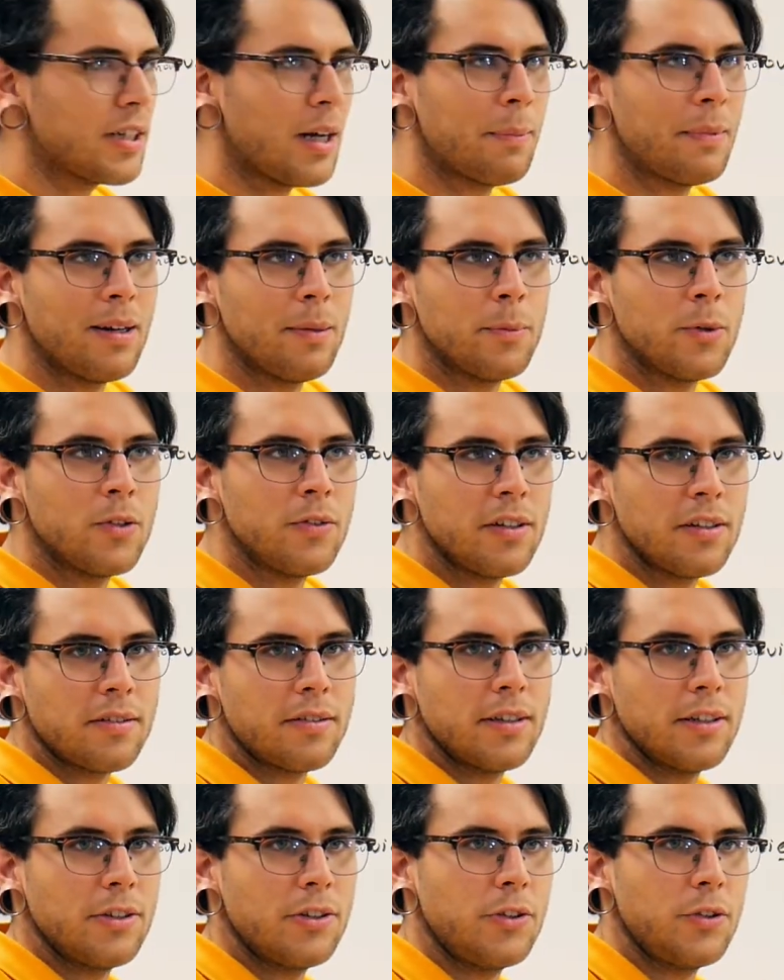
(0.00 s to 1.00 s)
How many movies
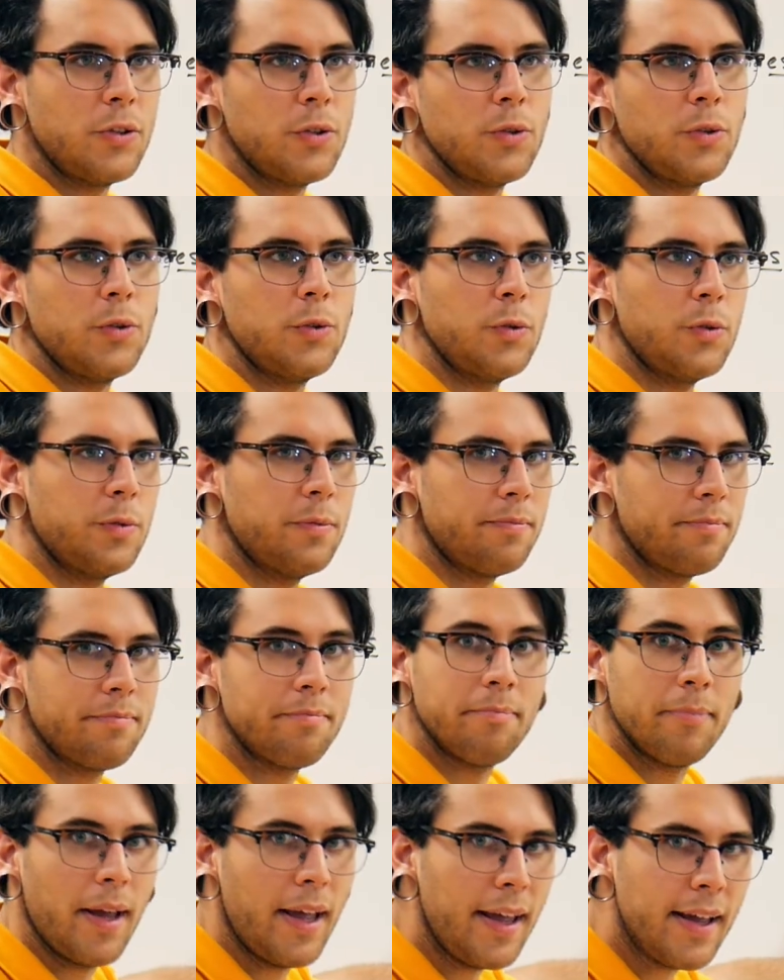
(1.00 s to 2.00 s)
did you
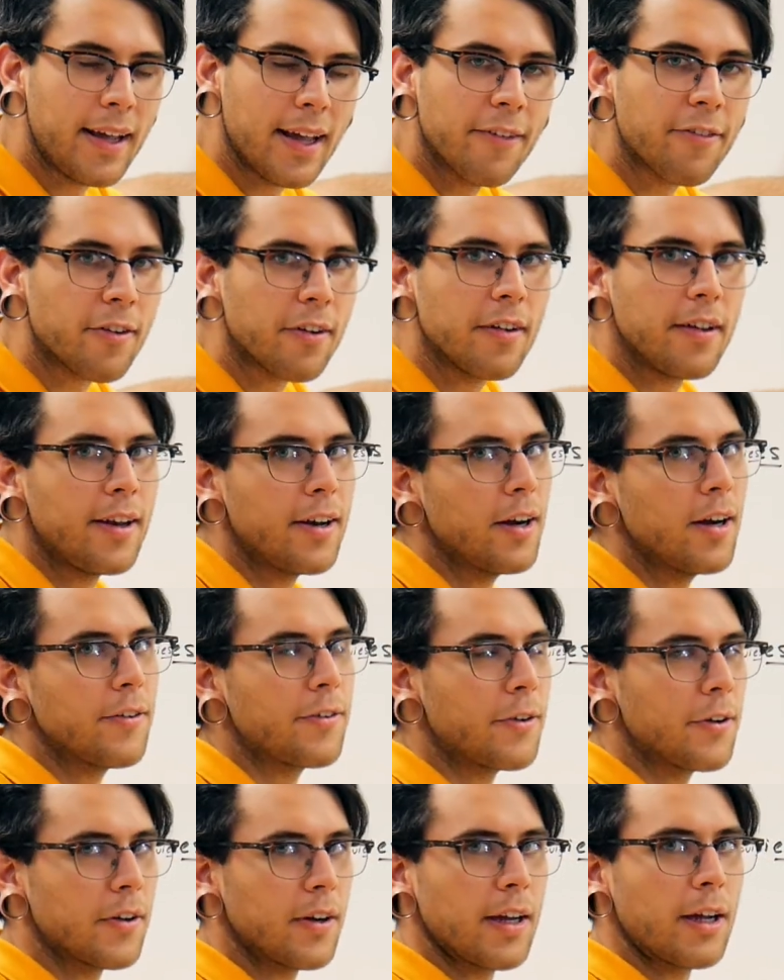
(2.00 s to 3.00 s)
make? If
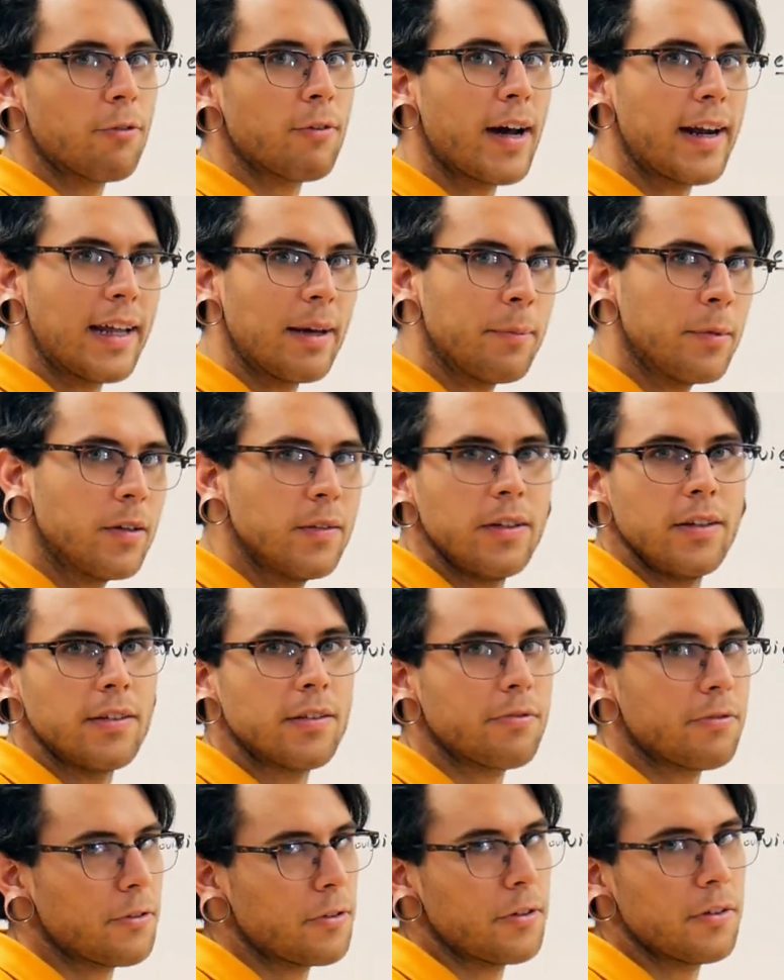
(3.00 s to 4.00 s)
you're like writing movies
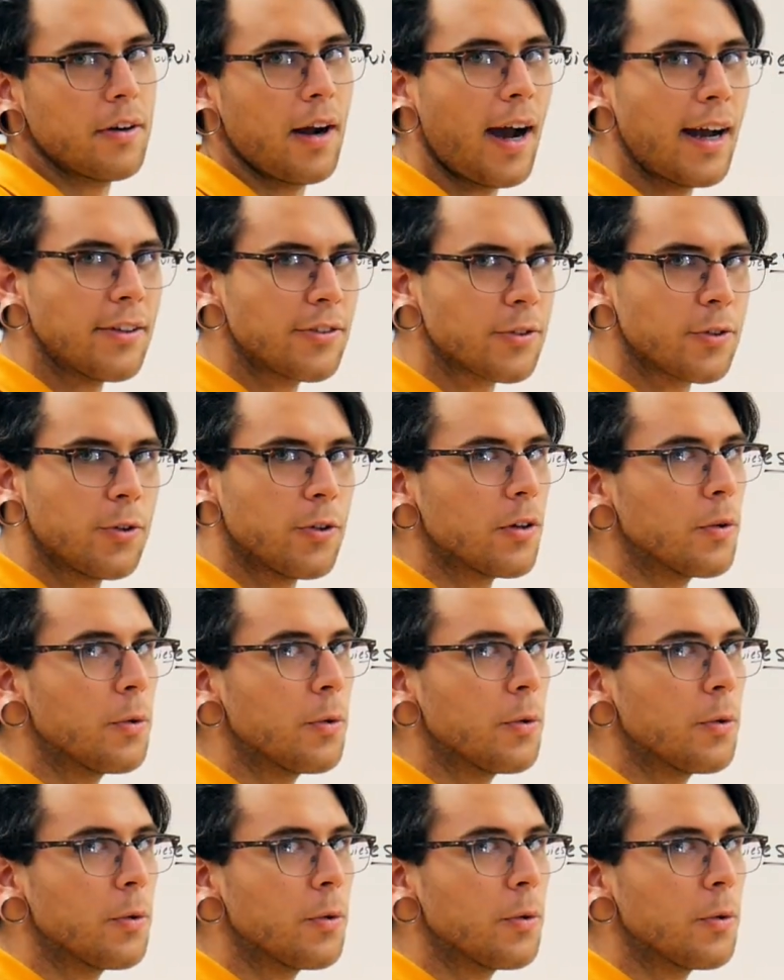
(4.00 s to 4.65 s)
for high school or